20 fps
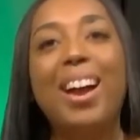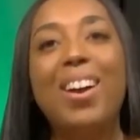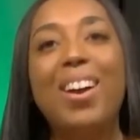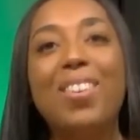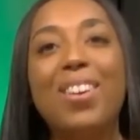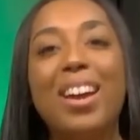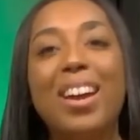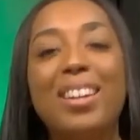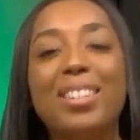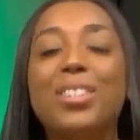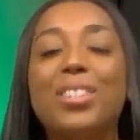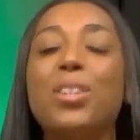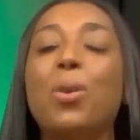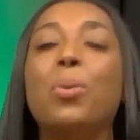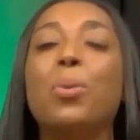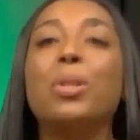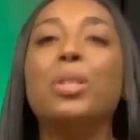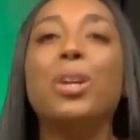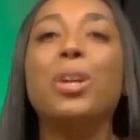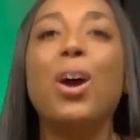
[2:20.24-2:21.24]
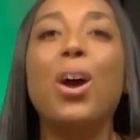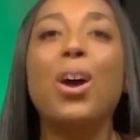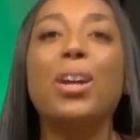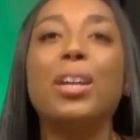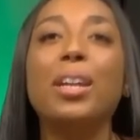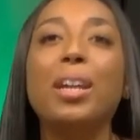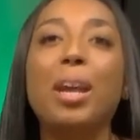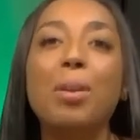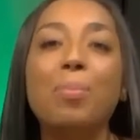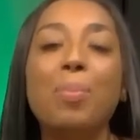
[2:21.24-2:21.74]
All right, so we're
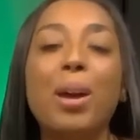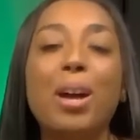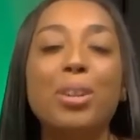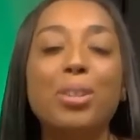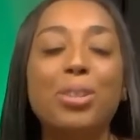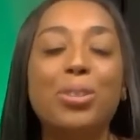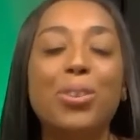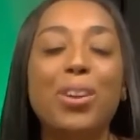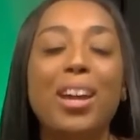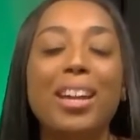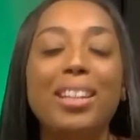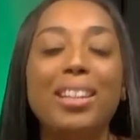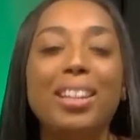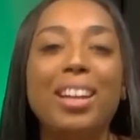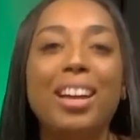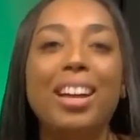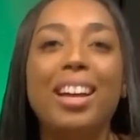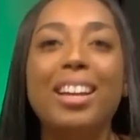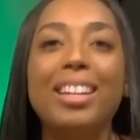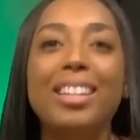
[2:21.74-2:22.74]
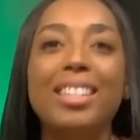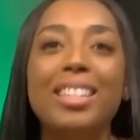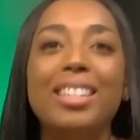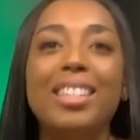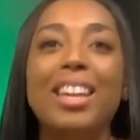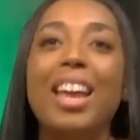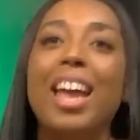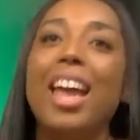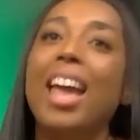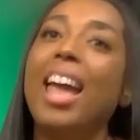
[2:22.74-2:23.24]
talking about Tradelines,
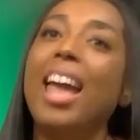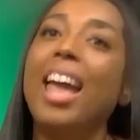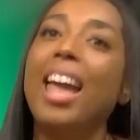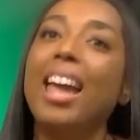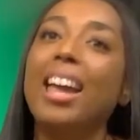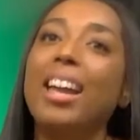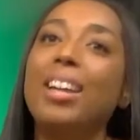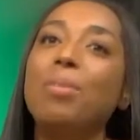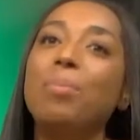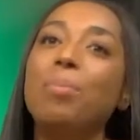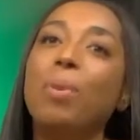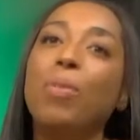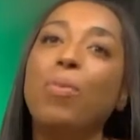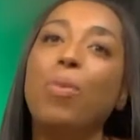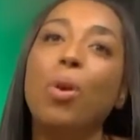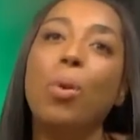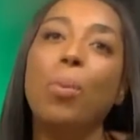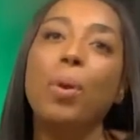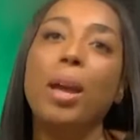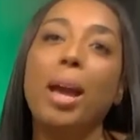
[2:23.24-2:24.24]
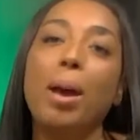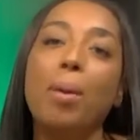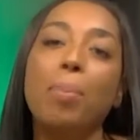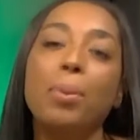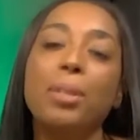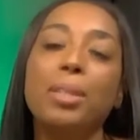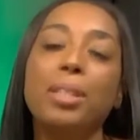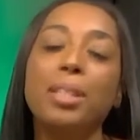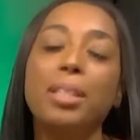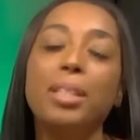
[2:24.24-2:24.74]
and before we hop
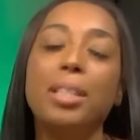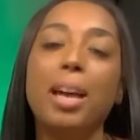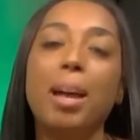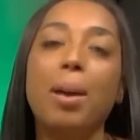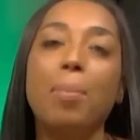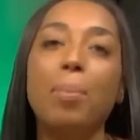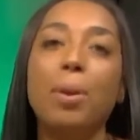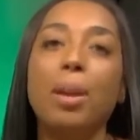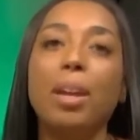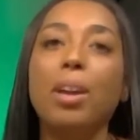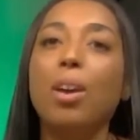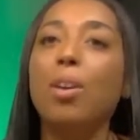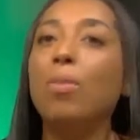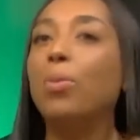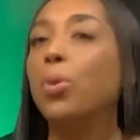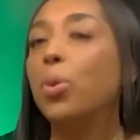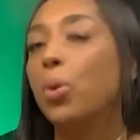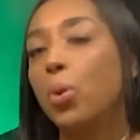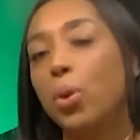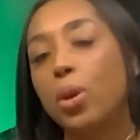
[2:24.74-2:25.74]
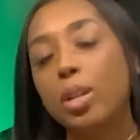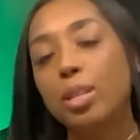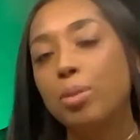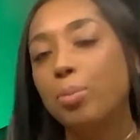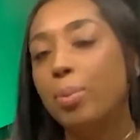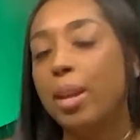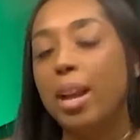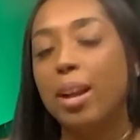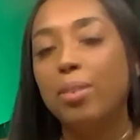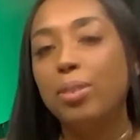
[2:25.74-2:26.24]
into the topic, of
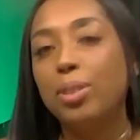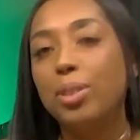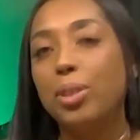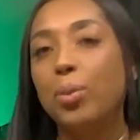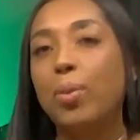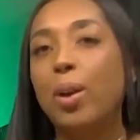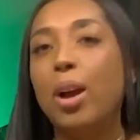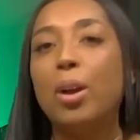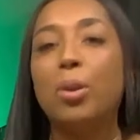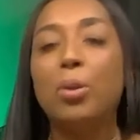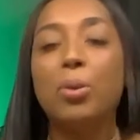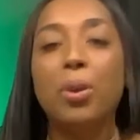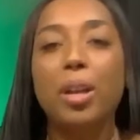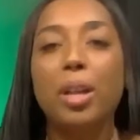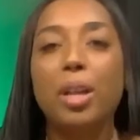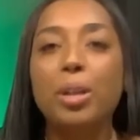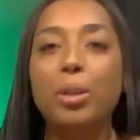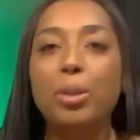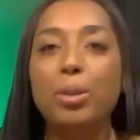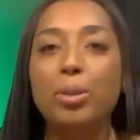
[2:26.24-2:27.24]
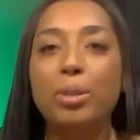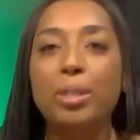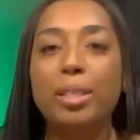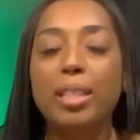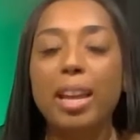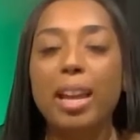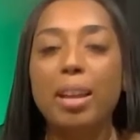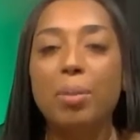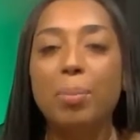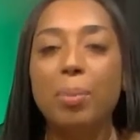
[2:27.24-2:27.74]
course, we have to do our credit news
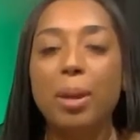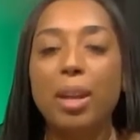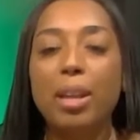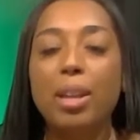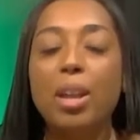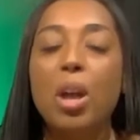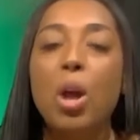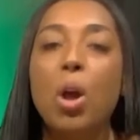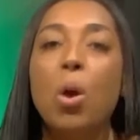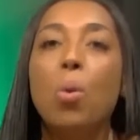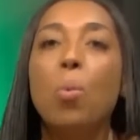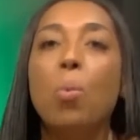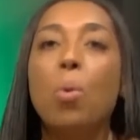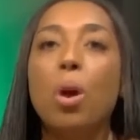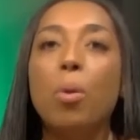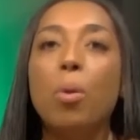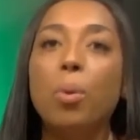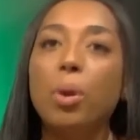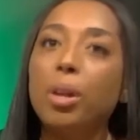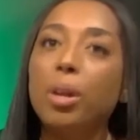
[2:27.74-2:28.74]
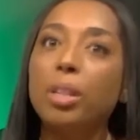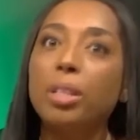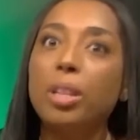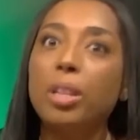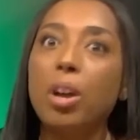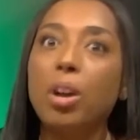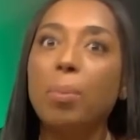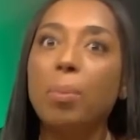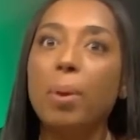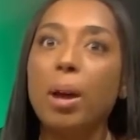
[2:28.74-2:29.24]
segment, where we're going to
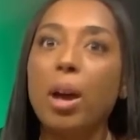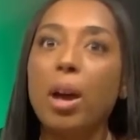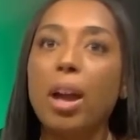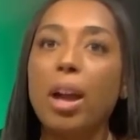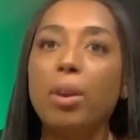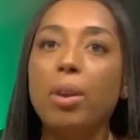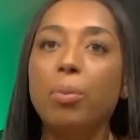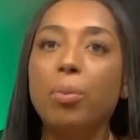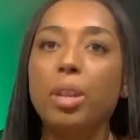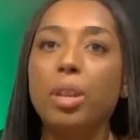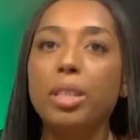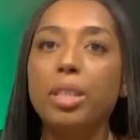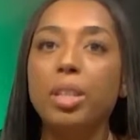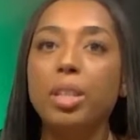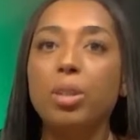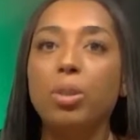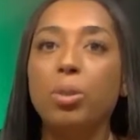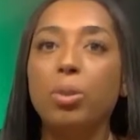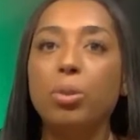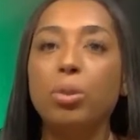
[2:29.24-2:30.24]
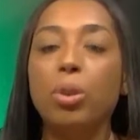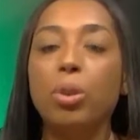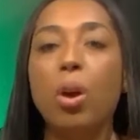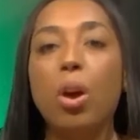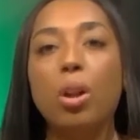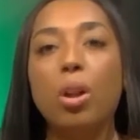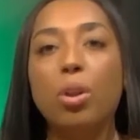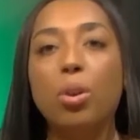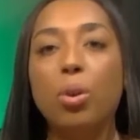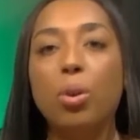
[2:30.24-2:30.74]
talk about a recent news
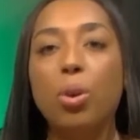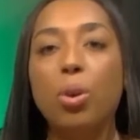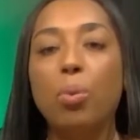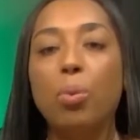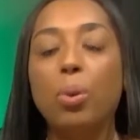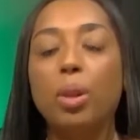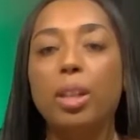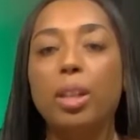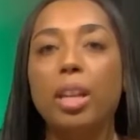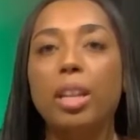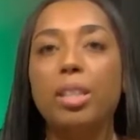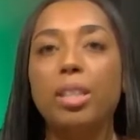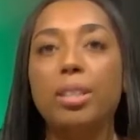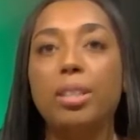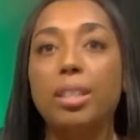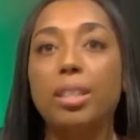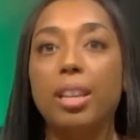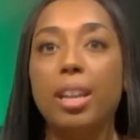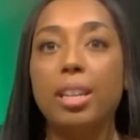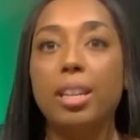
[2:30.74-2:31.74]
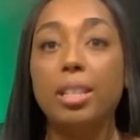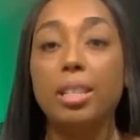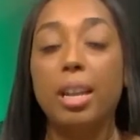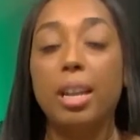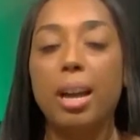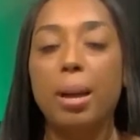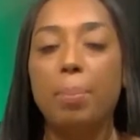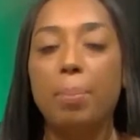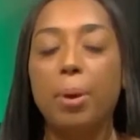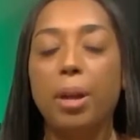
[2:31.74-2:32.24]
article related to today's
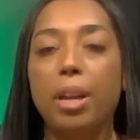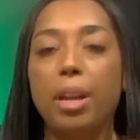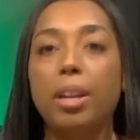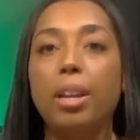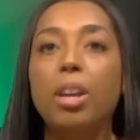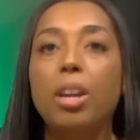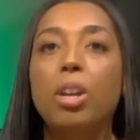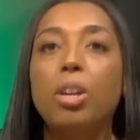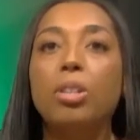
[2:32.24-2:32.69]
topic.